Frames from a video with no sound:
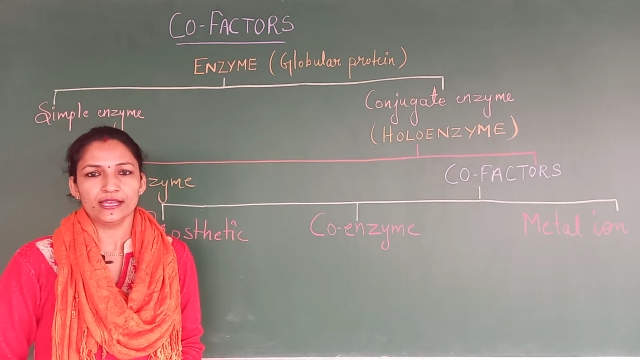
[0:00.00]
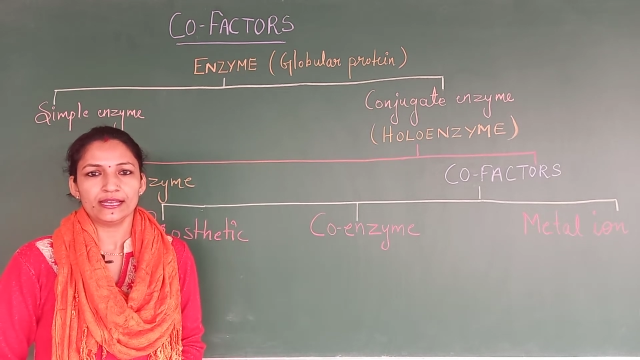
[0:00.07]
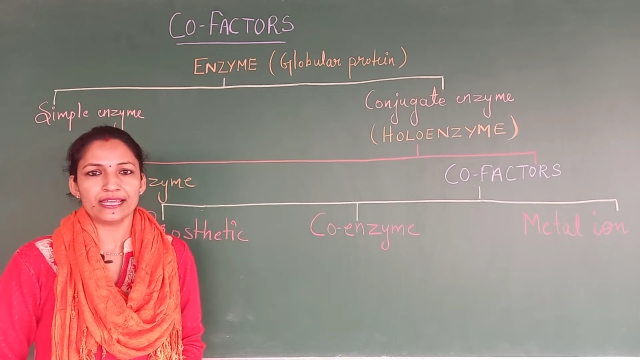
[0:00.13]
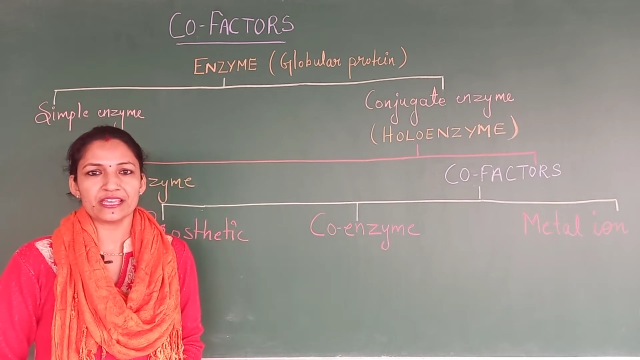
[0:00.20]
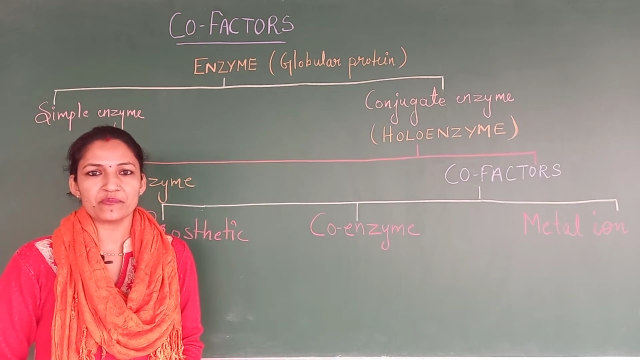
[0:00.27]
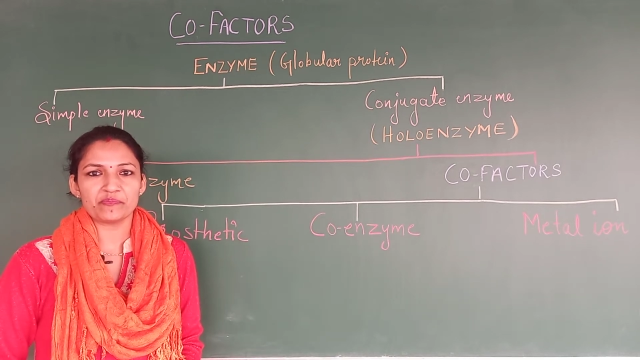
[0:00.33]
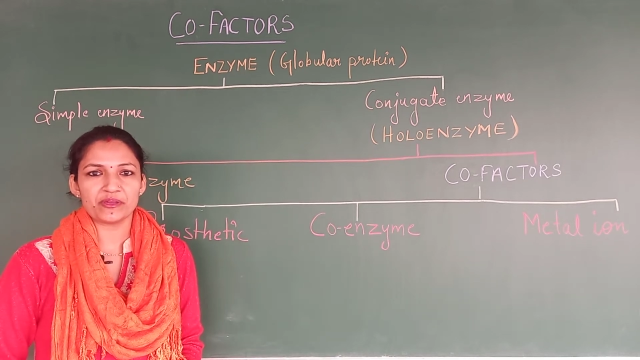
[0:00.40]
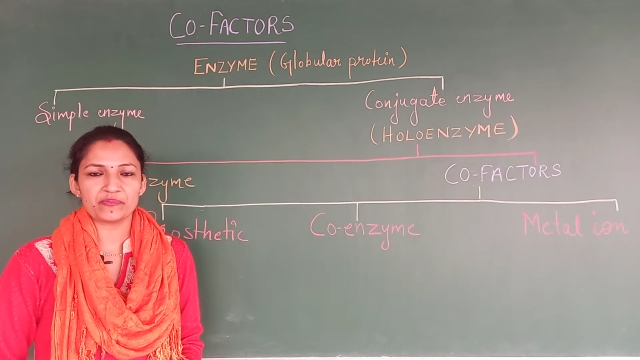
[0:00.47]

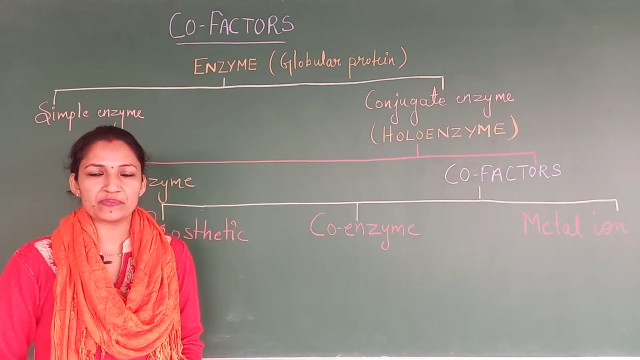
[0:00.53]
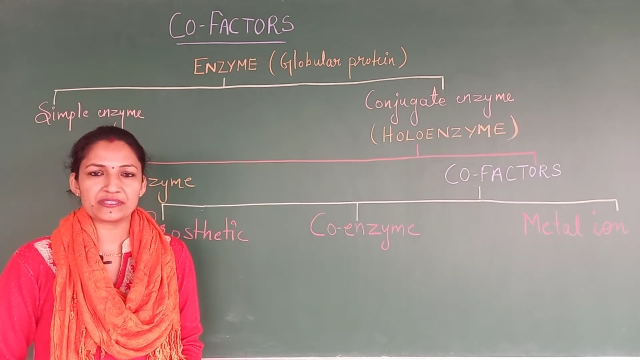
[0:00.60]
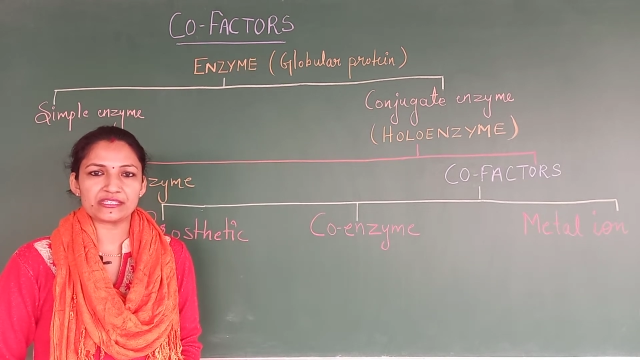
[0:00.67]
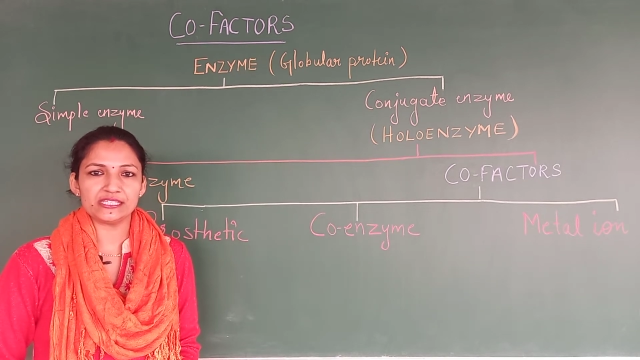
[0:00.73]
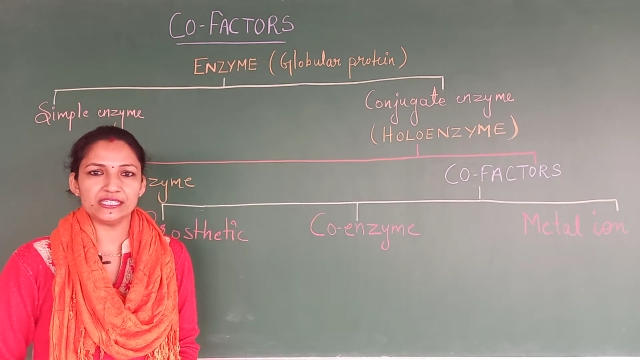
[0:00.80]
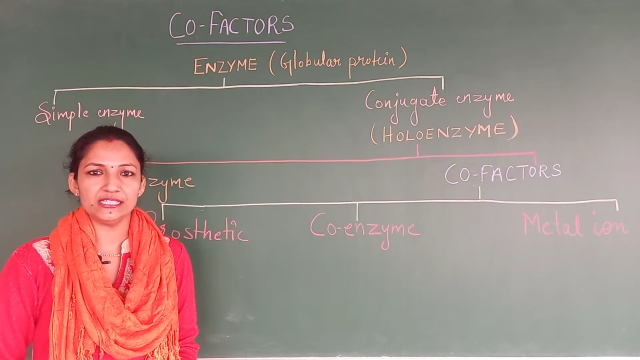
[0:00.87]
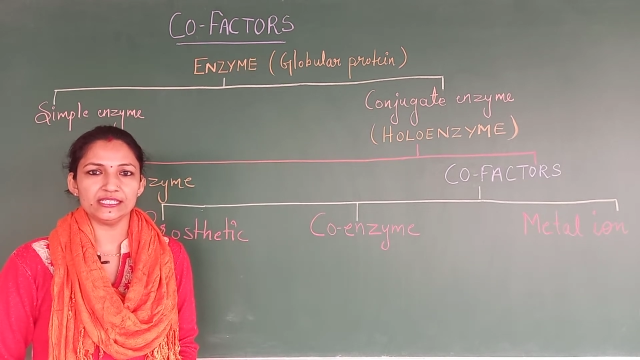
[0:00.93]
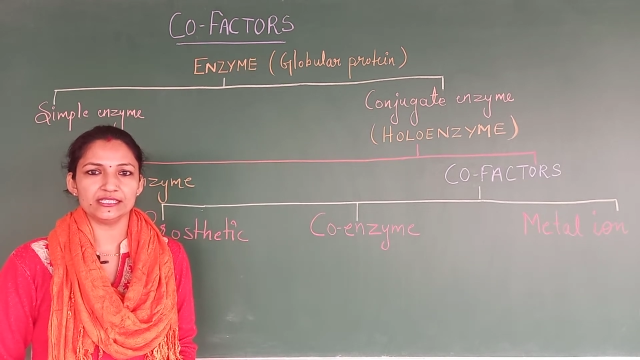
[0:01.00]
like
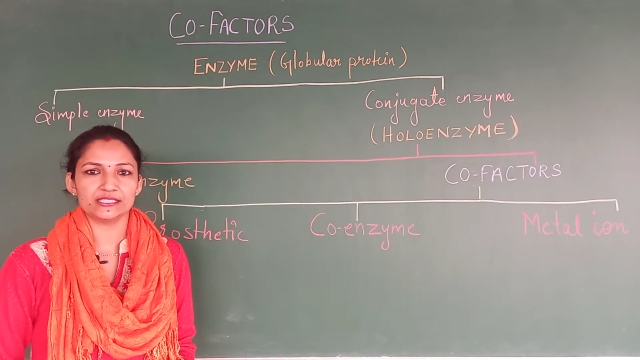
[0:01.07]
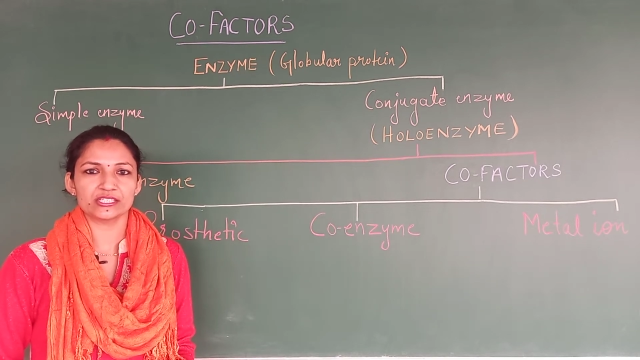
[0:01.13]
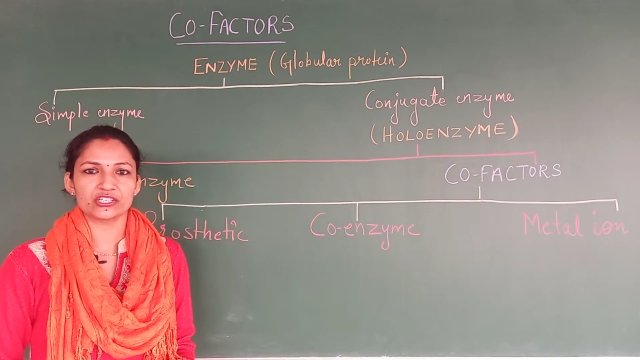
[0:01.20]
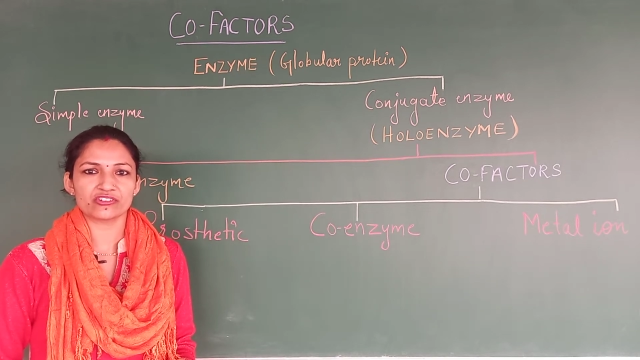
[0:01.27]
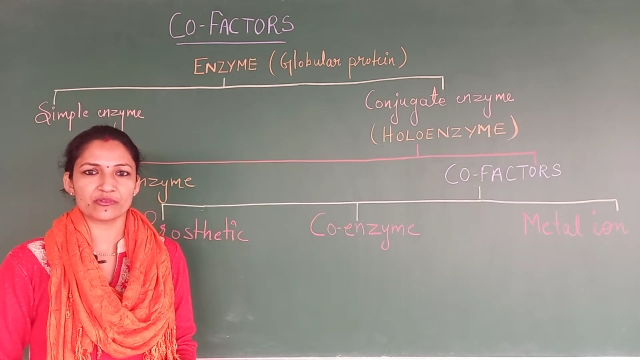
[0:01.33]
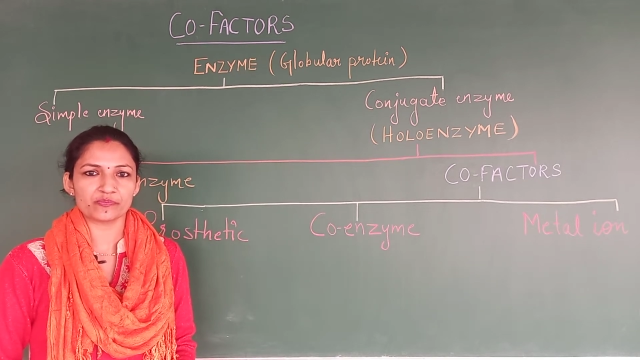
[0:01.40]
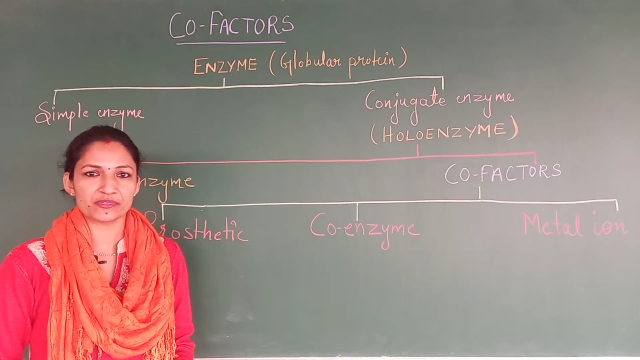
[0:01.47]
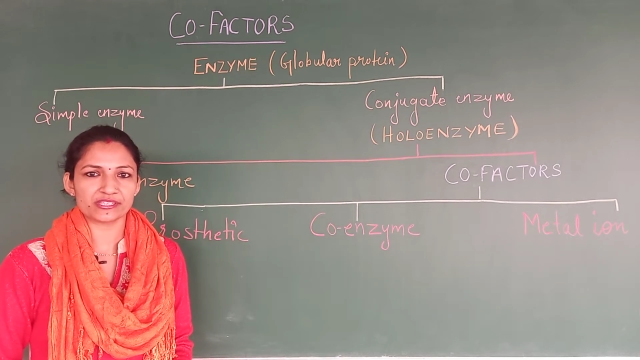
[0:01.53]
pepsine,
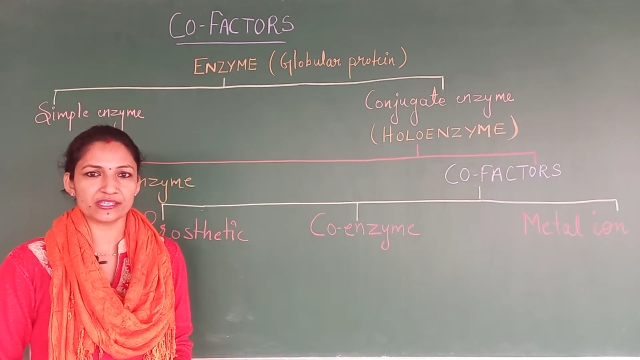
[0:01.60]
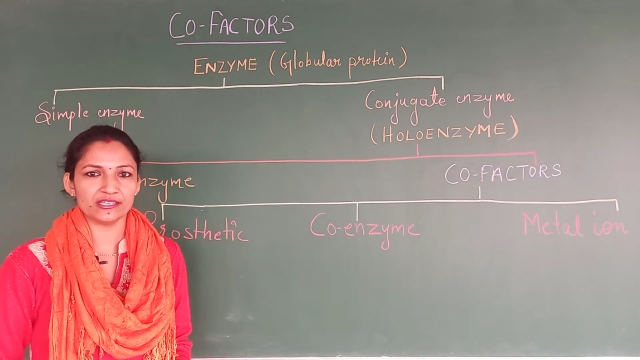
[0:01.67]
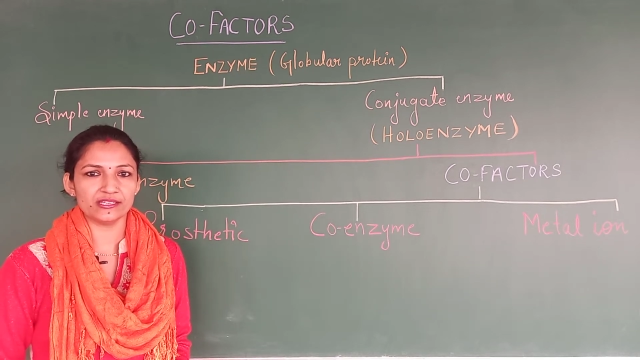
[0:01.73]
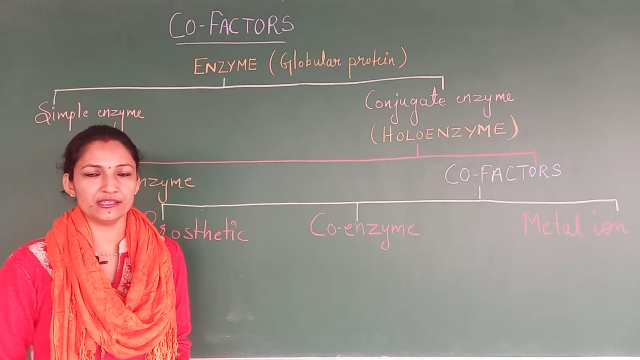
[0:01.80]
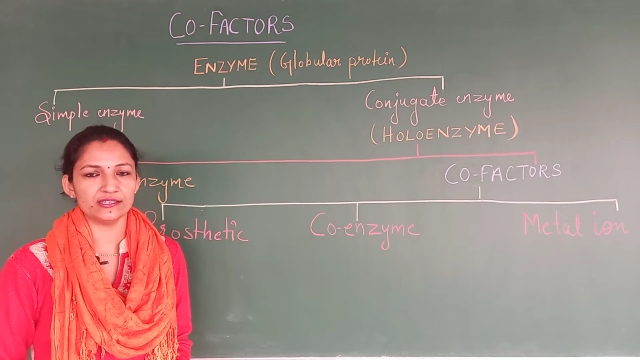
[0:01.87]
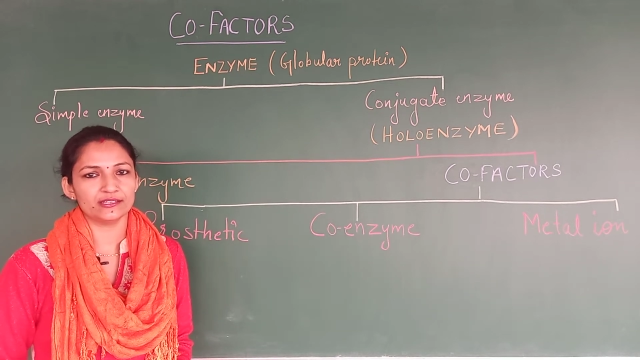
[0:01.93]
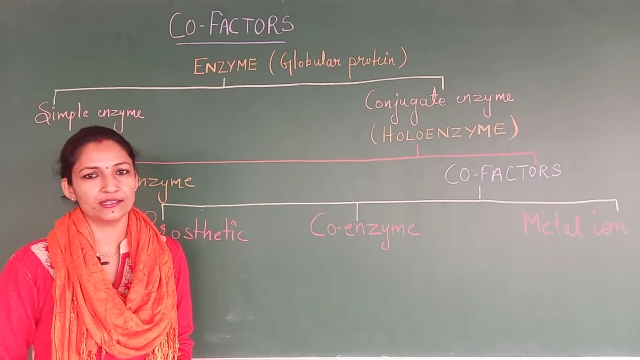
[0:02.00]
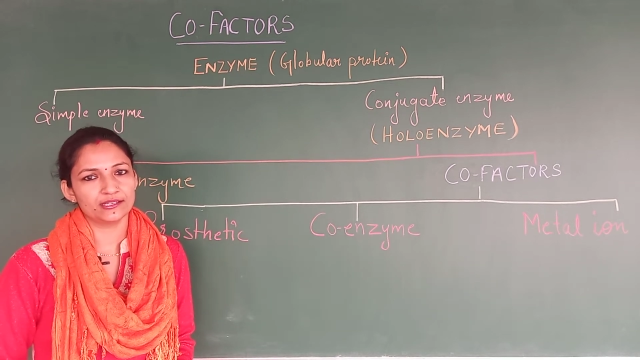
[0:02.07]

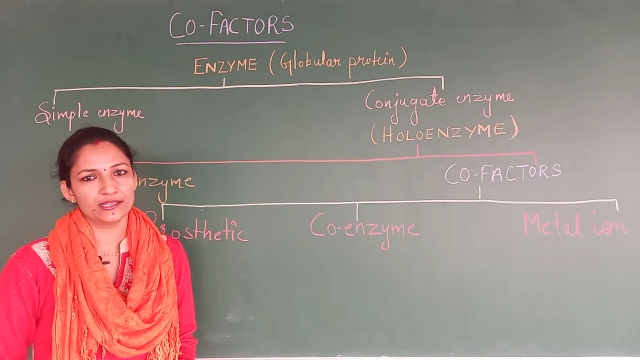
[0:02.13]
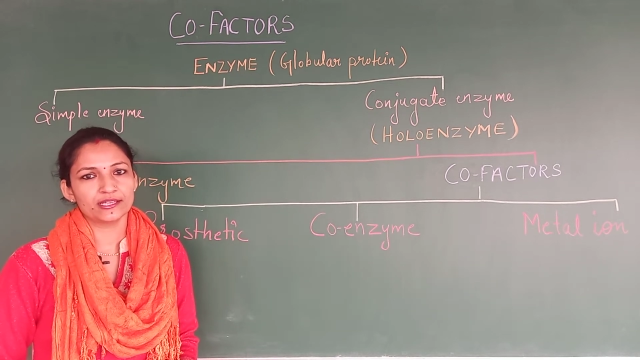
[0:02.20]
trypsin,